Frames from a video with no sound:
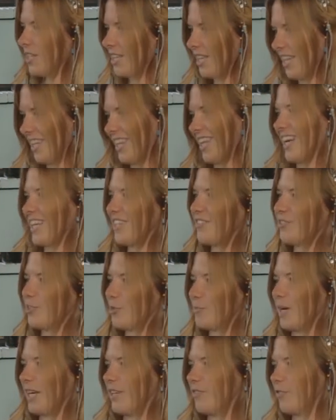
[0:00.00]
life, your
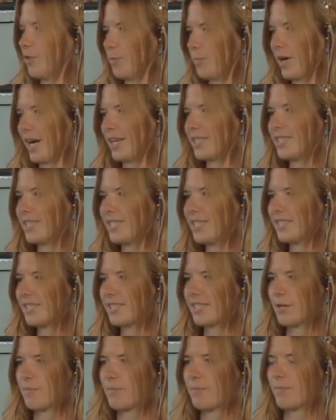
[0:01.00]
mindful practice.
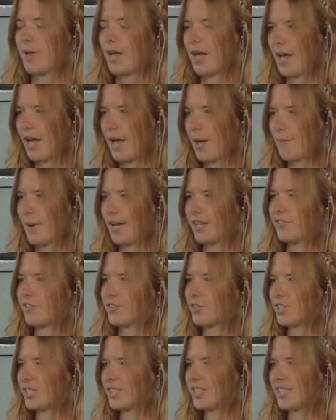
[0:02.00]
And
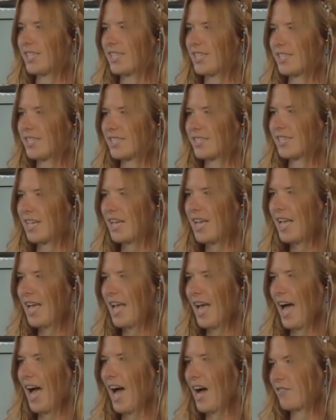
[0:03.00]
mindfulness is
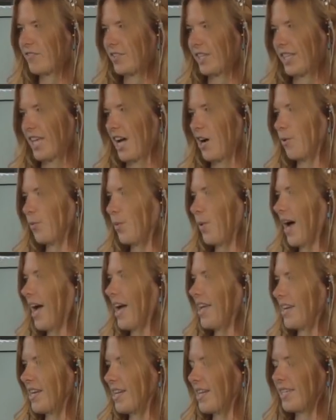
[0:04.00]
having that
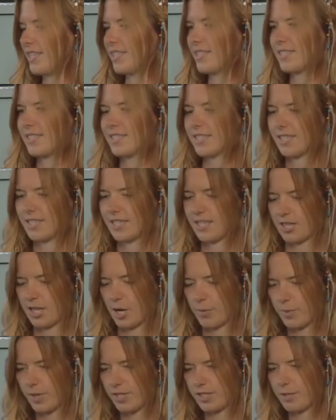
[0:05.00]
awareness,
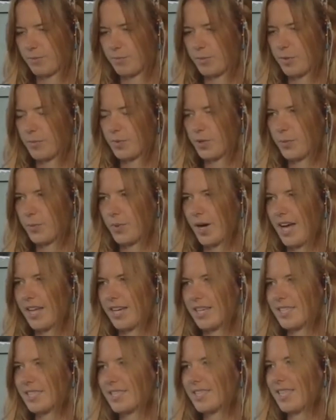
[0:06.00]
that present moment
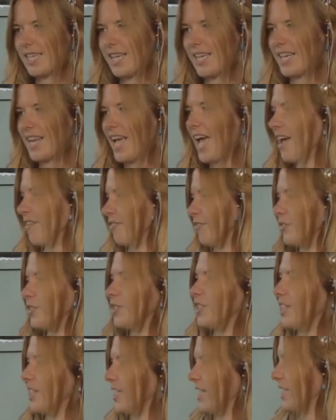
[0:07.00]
awareness, in
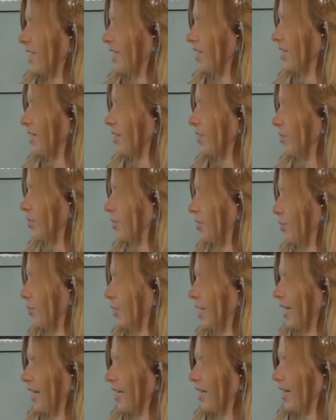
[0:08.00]
everything that you're
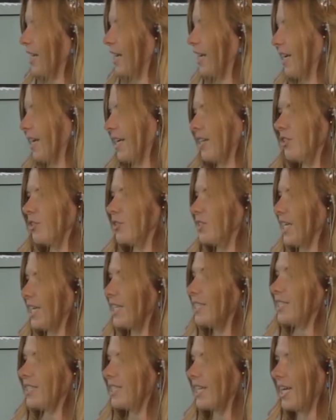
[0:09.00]
doing in your
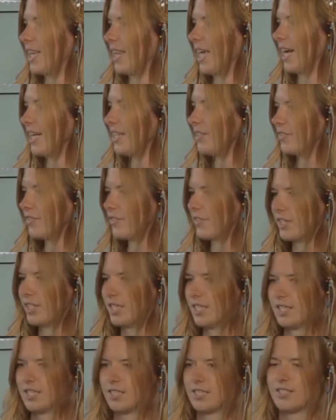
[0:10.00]
day-to-day life.
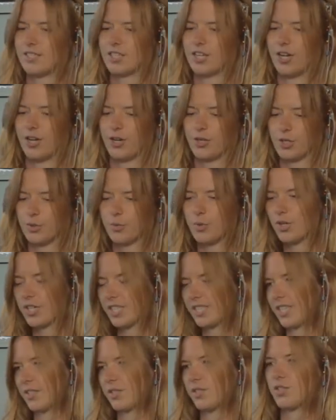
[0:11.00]
So you're walking
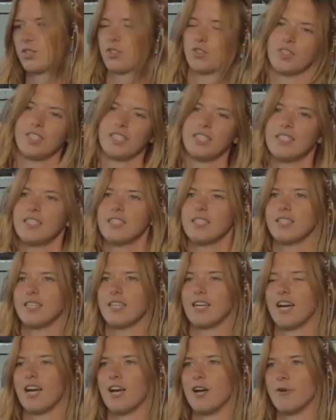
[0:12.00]
down the street,
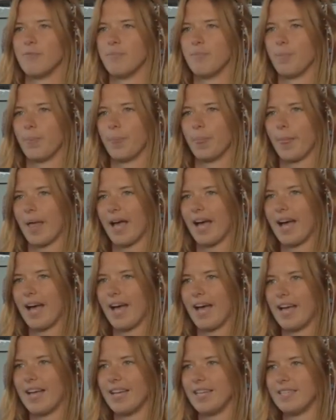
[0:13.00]

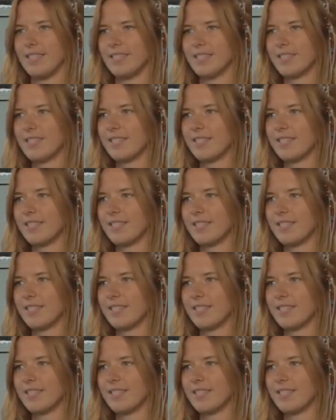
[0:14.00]
and